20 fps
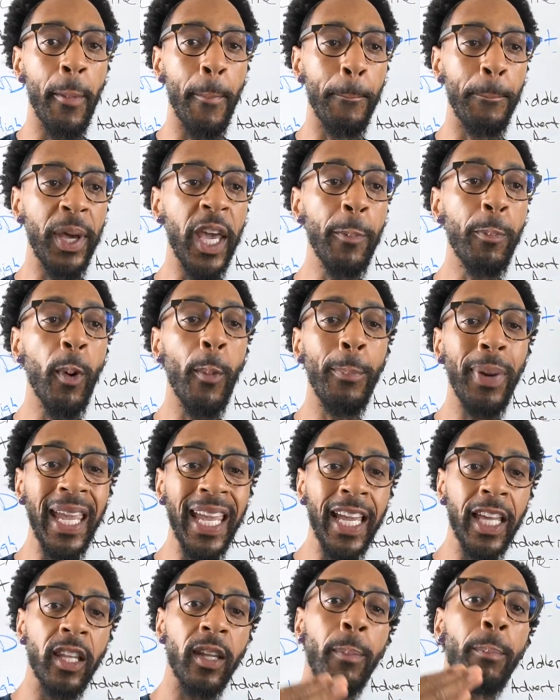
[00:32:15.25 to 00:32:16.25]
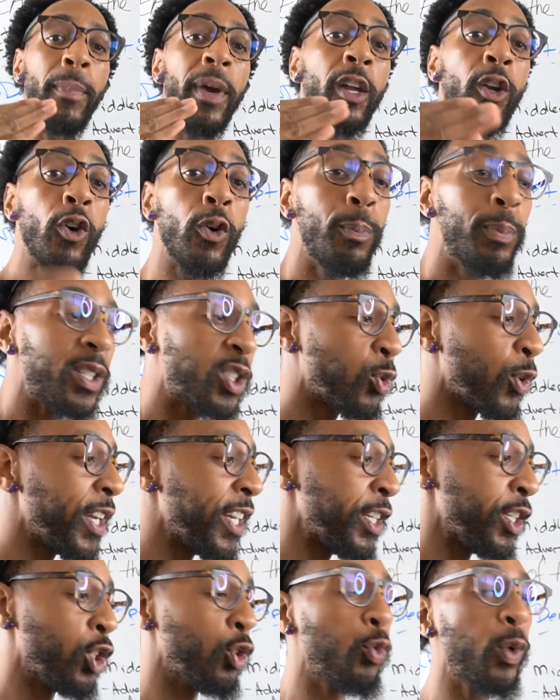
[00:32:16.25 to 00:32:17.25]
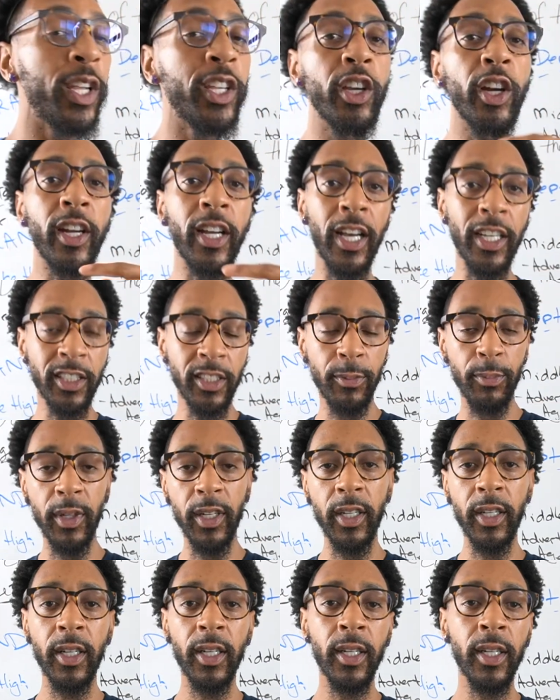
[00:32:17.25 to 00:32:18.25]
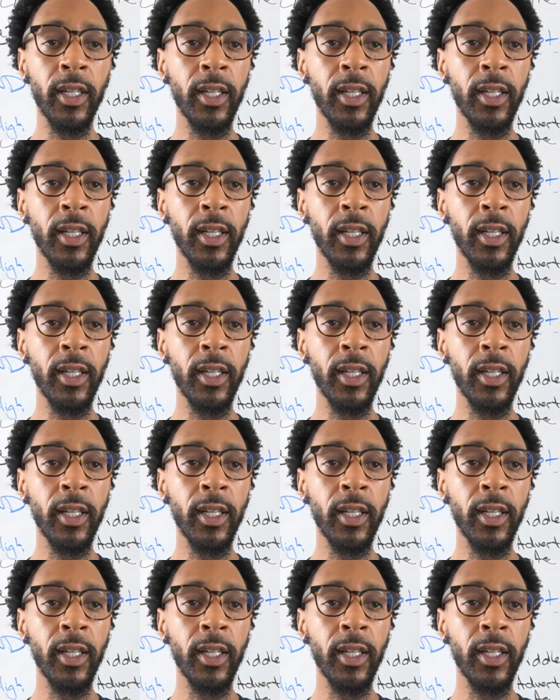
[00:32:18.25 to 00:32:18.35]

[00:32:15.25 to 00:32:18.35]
people being in the middle between you and your customer,